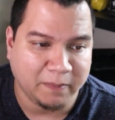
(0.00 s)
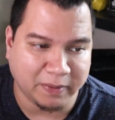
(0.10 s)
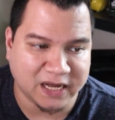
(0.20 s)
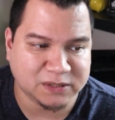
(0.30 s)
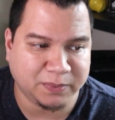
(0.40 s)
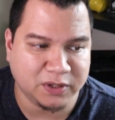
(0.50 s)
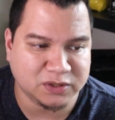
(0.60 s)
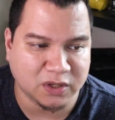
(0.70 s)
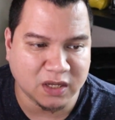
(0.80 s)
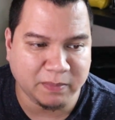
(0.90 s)
Blast Burn
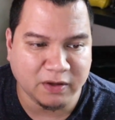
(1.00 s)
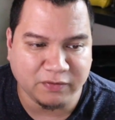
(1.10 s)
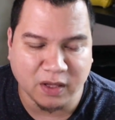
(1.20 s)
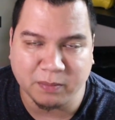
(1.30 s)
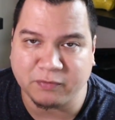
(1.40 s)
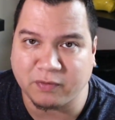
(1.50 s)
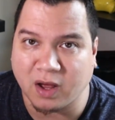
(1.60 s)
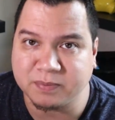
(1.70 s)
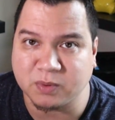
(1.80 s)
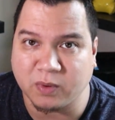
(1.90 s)
is only going to be available for
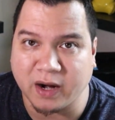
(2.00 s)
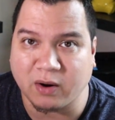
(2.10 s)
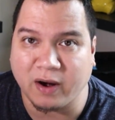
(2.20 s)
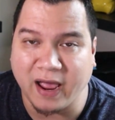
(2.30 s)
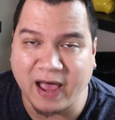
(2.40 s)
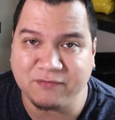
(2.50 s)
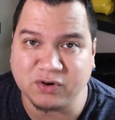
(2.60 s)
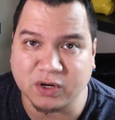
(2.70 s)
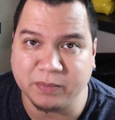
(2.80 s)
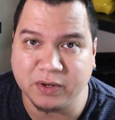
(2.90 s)
up to one hour
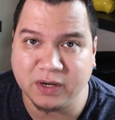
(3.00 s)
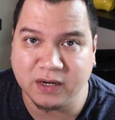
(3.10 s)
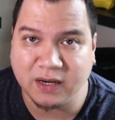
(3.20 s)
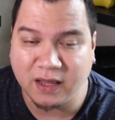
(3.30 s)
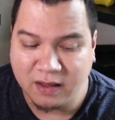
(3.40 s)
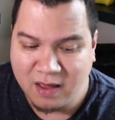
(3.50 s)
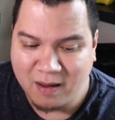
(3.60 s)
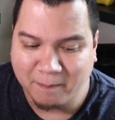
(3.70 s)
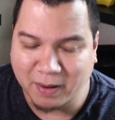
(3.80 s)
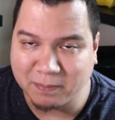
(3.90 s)
after Community Day,
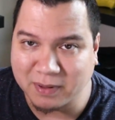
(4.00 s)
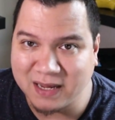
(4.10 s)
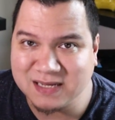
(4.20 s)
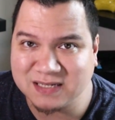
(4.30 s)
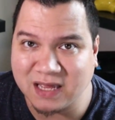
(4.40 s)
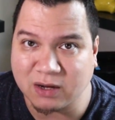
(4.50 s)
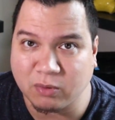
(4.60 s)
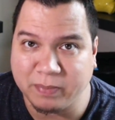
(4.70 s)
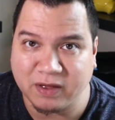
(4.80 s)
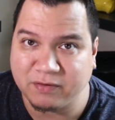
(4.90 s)
but Blaze Kick
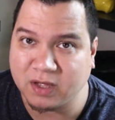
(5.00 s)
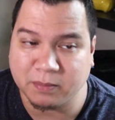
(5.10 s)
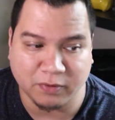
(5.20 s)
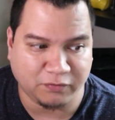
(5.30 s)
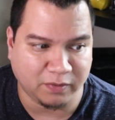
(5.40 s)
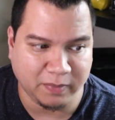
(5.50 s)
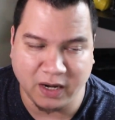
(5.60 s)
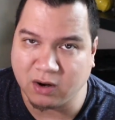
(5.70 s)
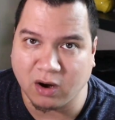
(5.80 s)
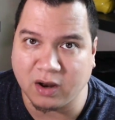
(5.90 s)
will be available from
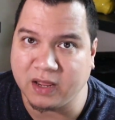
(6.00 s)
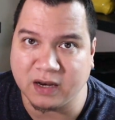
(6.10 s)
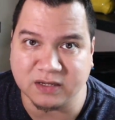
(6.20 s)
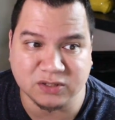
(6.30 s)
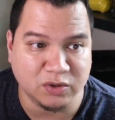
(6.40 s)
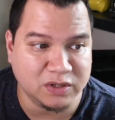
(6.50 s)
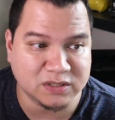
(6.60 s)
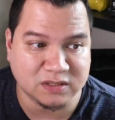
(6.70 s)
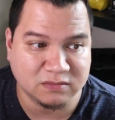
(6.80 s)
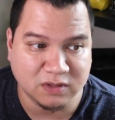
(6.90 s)
here on in. As soon
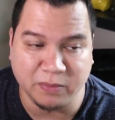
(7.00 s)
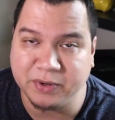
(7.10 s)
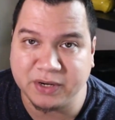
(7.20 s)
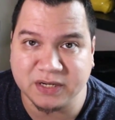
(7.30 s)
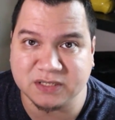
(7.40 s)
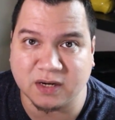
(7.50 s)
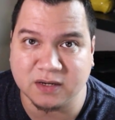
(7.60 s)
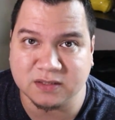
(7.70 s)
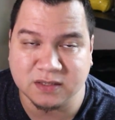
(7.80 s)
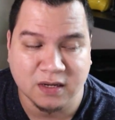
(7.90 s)
as Community
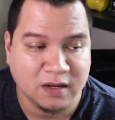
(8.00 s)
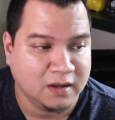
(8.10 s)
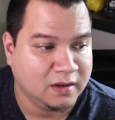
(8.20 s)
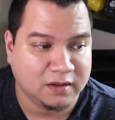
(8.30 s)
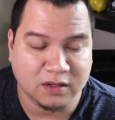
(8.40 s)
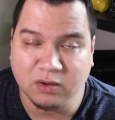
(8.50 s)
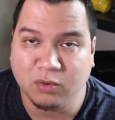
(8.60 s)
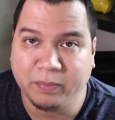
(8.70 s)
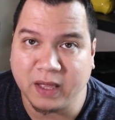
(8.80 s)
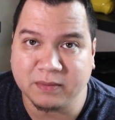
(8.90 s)
starts, you
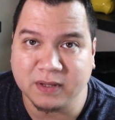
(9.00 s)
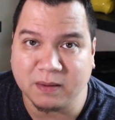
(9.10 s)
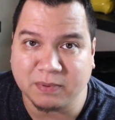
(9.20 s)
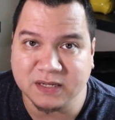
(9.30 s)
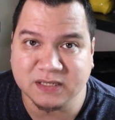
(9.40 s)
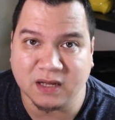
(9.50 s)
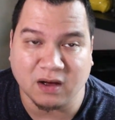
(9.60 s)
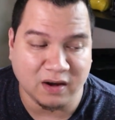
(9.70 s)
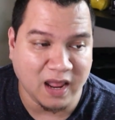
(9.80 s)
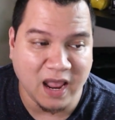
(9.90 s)
will be able to get blaze kick
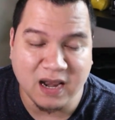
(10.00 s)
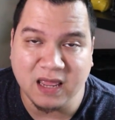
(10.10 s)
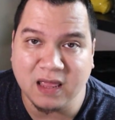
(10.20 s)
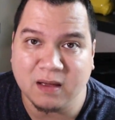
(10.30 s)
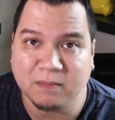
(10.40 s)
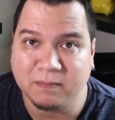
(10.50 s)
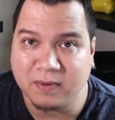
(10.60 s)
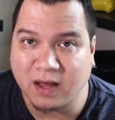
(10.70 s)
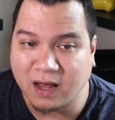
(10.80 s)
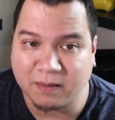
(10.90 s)
on any
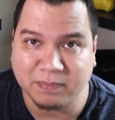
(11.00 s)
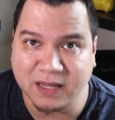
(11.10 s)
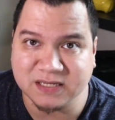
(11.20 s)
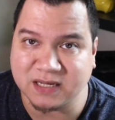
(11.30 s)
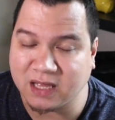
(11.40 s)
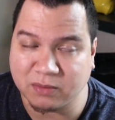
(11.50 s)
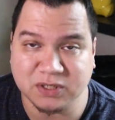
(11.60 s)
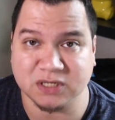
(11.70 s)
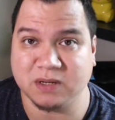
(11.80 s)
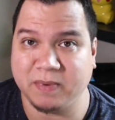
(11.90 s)
uh, blaziken which
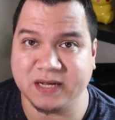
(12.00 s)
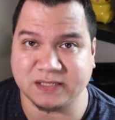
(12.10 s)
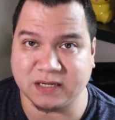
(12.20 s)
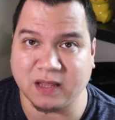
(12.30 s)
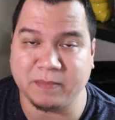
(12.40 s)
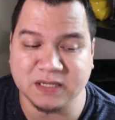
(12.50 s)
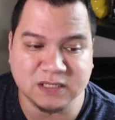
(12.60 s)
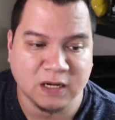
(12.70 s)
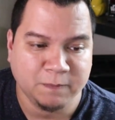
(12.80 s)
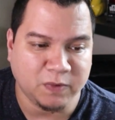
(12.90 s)
is amazing that means
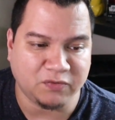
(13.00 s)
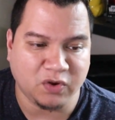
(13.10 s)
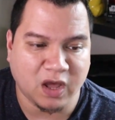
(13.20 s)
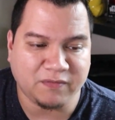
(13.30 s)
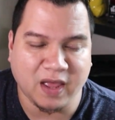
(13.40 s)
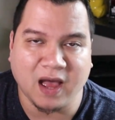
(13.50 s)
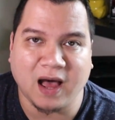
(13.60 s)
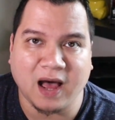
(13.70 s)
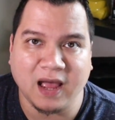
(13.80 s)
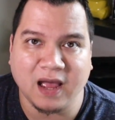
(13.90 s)
if you have a
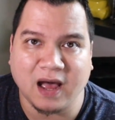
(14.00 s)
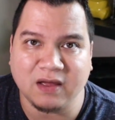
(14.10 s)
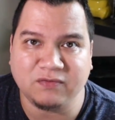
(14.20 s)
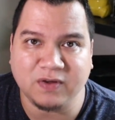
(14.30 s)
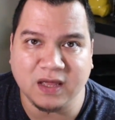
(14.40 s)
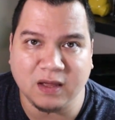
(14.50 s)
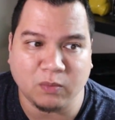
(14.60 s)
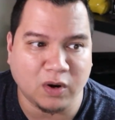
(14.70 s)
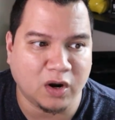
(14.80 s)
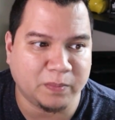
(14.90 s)
high iv
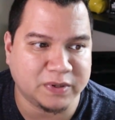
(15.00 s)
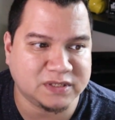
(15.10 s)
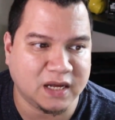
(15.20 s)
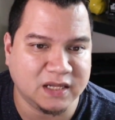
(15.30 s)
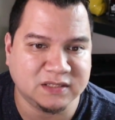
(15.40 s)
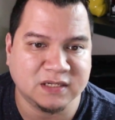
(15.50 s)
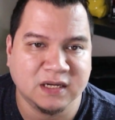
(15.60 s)
100%